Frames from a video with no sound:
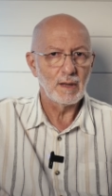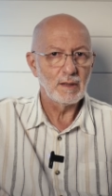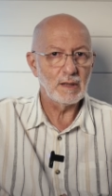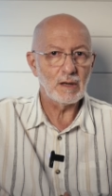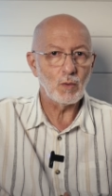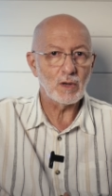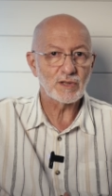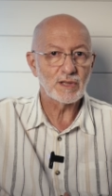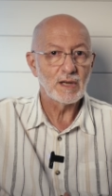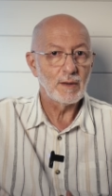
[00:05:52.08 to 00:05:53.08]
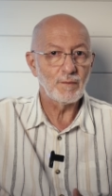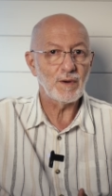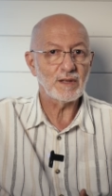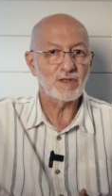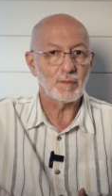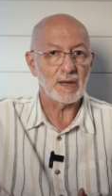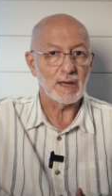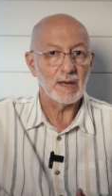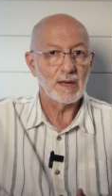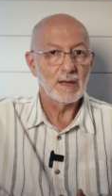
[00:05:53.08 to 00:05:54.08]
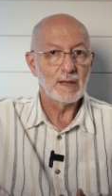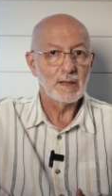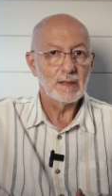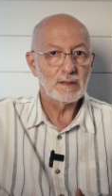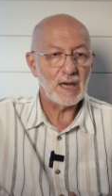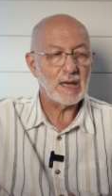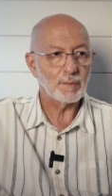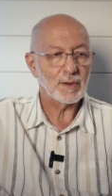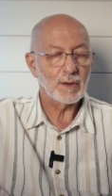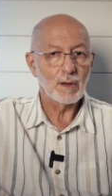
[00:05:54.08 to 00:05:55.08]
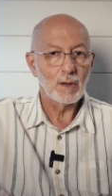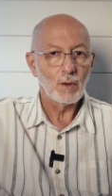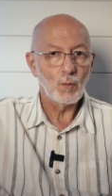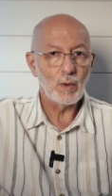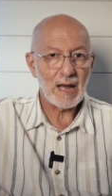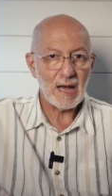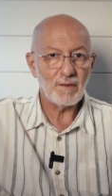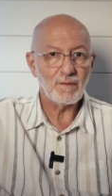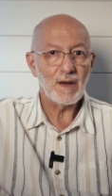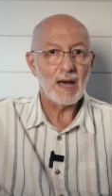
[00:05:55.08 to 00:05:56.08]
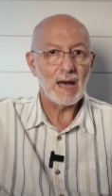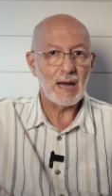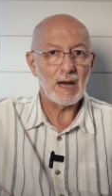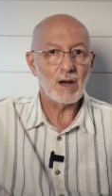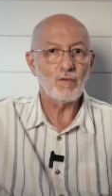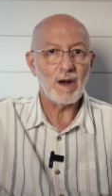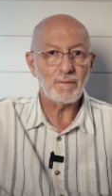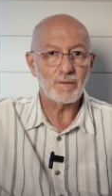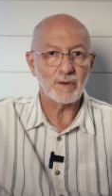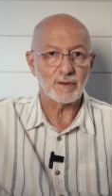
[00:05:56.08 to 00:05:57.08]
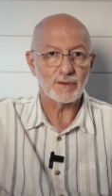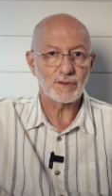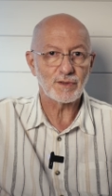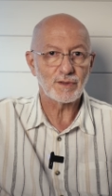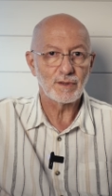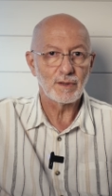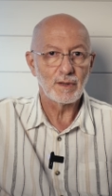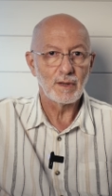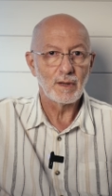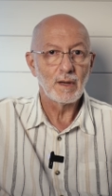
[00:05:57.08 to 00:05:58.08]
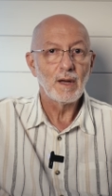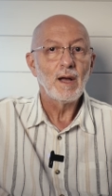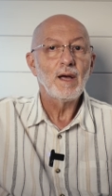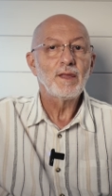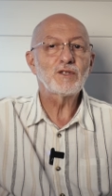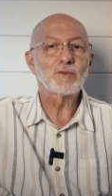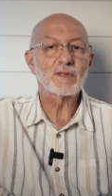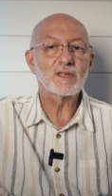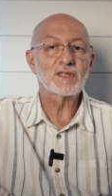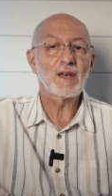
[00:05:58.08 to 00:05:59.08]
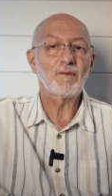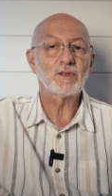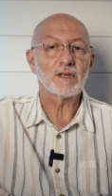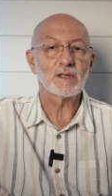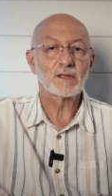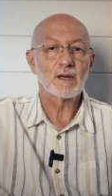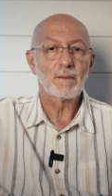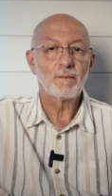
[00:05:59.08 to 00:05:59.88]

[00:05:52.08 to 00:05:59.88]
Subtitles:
There it was, in front of me. Tape. We have our reference. This was the 70s.